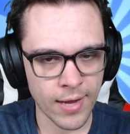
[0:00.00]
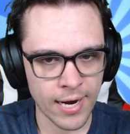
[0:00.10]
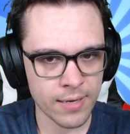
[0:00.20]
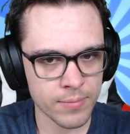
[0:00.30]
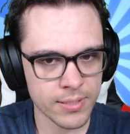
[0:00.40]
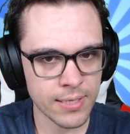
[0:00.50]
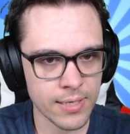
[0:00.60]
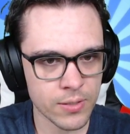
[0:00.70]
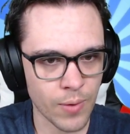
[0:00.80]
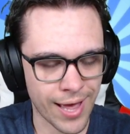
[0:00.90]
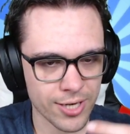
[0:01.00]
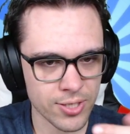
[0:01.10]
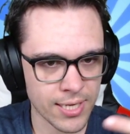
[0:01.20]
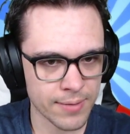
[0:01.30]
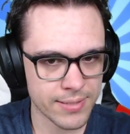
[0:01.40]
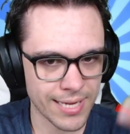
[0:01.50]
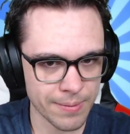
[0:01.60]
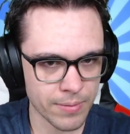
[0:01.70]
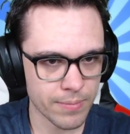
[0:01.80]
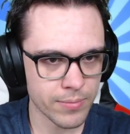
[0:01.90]
items needed to actually attain
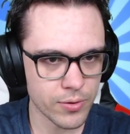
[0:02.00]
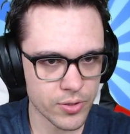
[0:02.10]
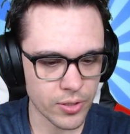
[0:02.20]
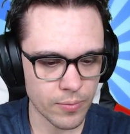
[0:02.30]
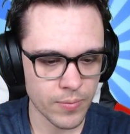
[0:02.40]
Mewtwo.